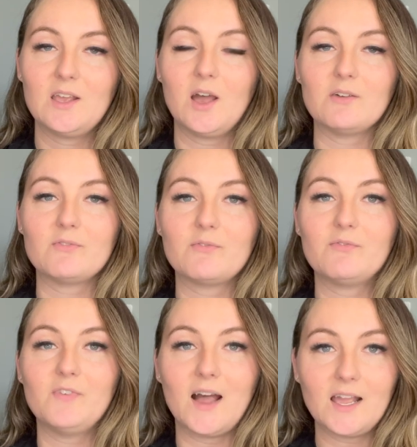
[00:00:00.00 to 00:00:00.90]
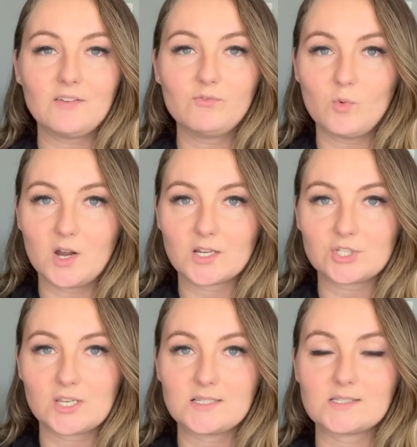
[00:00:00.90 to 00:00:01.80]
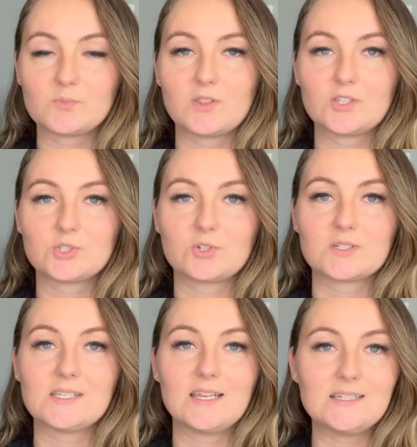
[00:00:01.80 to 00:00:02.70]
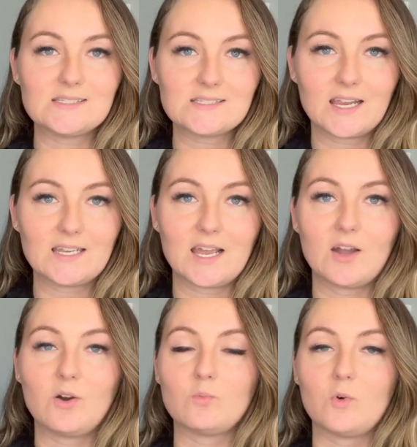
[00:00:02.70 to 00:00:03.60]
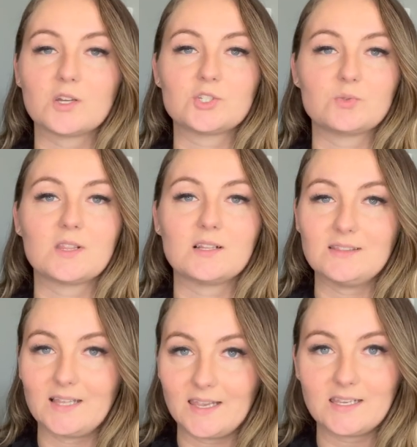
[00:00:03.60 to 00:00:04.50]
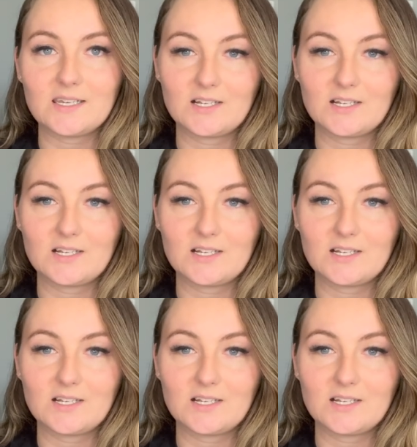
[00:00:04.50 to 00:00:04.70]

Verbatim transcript: of five washes with the shirts inside out, washed with like